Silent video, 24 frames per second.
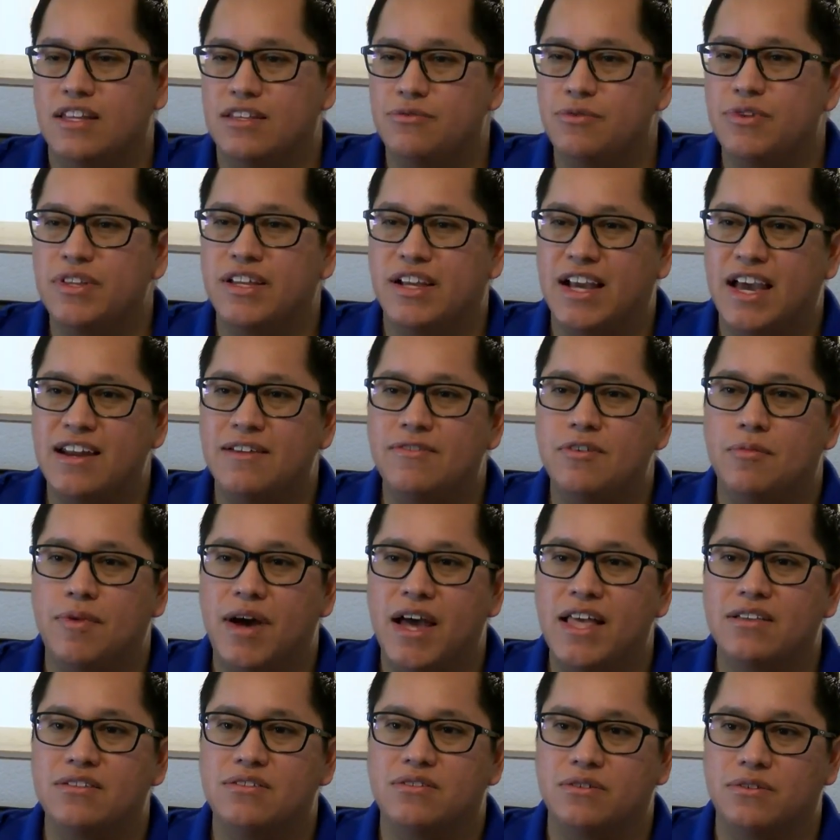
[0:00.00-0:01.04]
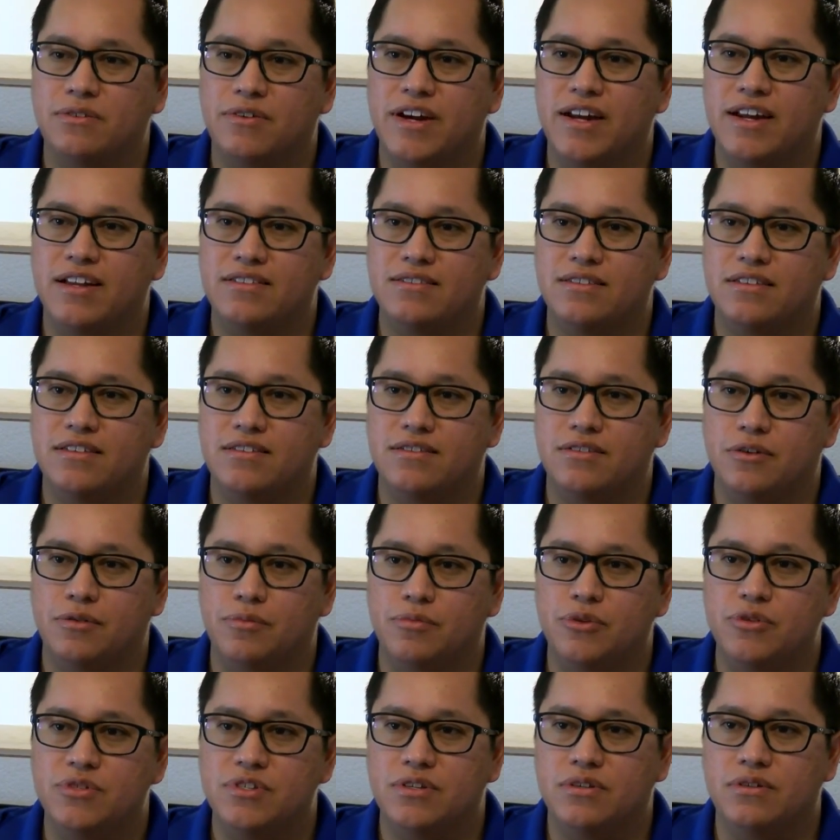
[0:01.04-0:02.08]
It's really kind of a milestone, right, is, is your
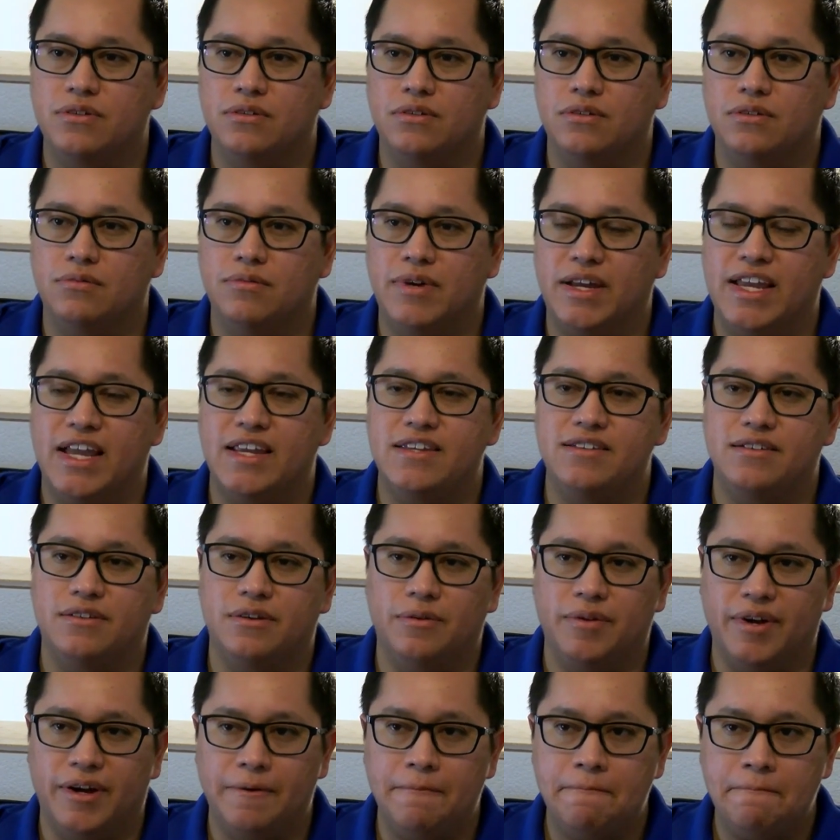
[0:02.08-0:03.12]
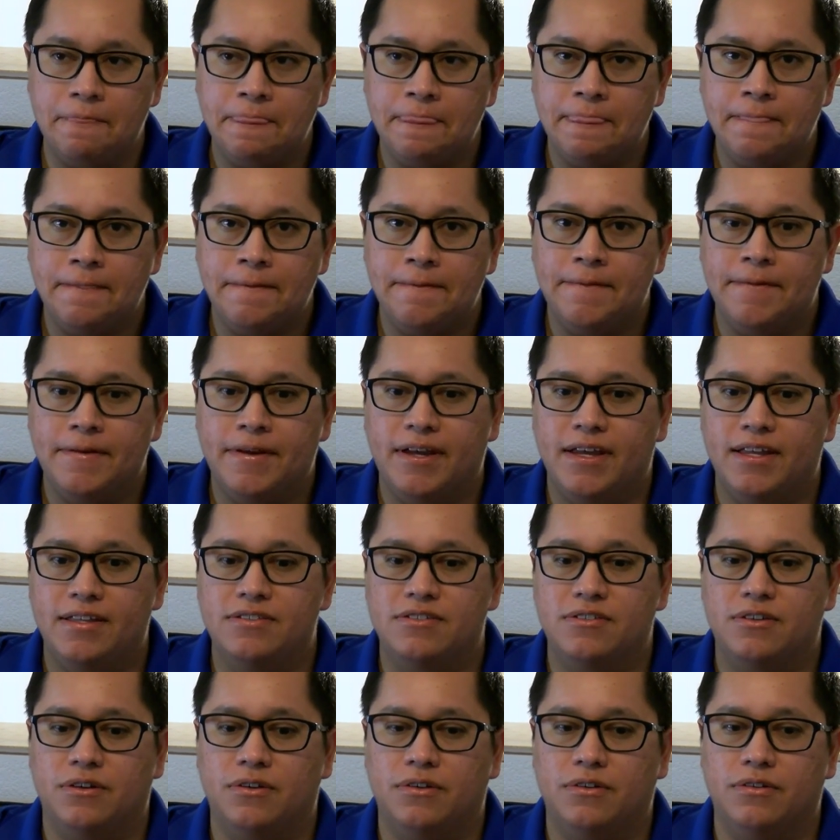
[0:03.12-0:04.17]
musical mariachi career. And
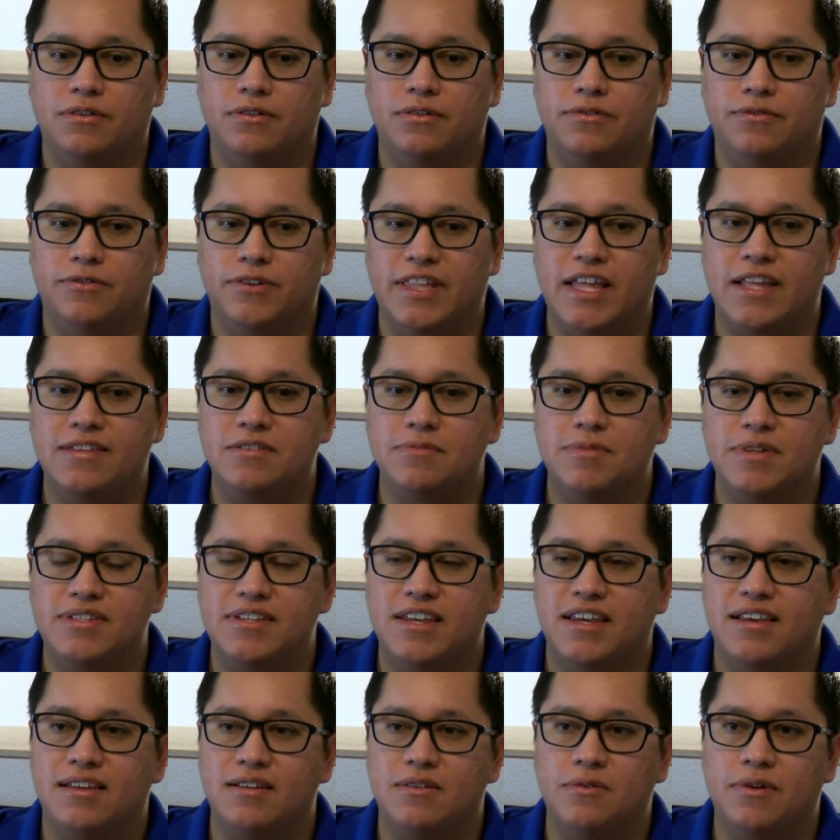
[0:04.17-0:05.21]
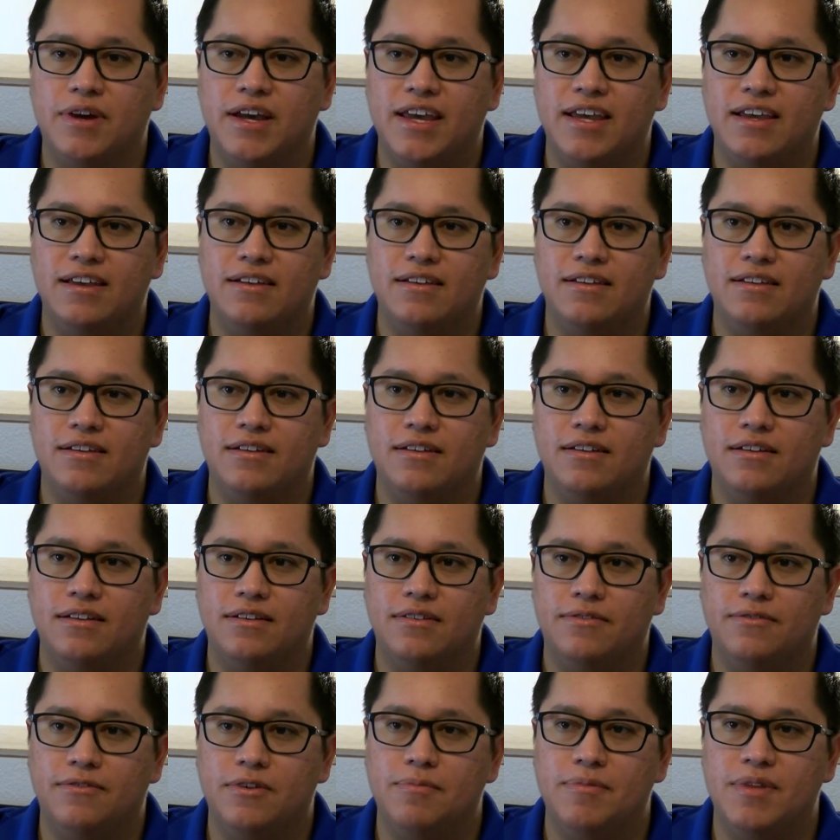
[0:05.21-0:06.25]
so for that to be taken away
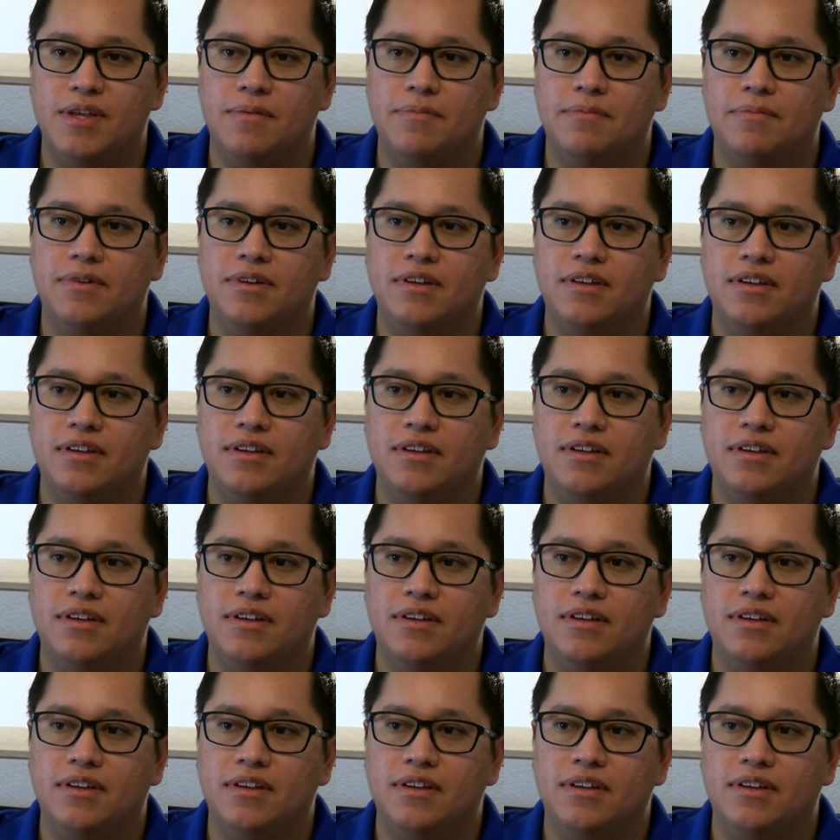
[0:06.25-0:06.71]
from them,